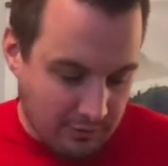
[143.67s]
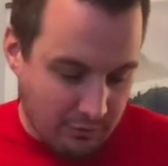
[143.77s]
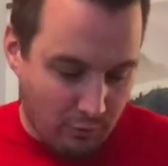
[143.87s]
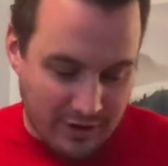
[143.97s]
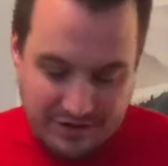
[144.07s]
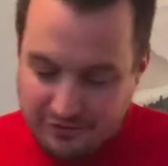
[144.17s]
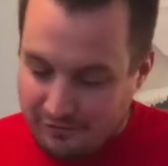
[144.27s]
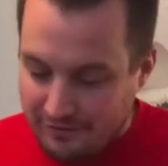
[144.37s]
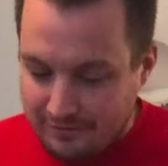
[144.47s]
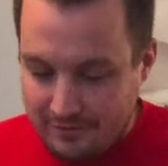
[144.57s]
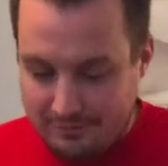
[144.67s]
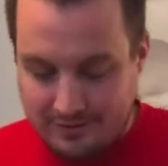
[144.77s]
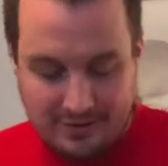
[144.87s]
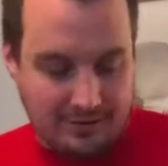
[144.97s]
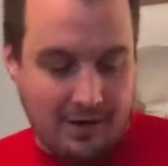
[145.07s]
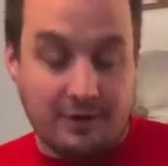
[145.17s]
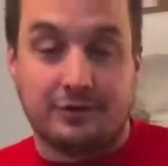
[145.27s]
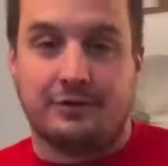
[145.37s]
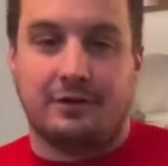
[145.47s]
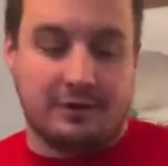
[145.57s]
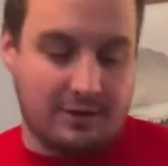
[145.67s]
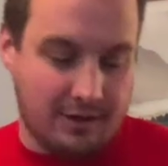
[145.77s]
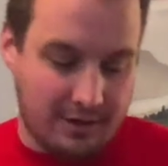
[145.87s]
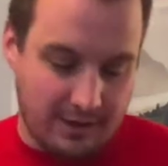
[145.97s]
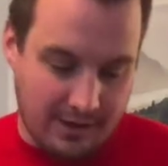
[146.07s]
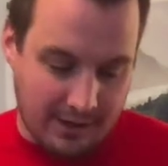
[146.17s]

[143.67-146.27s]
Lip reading: was 50% larger than the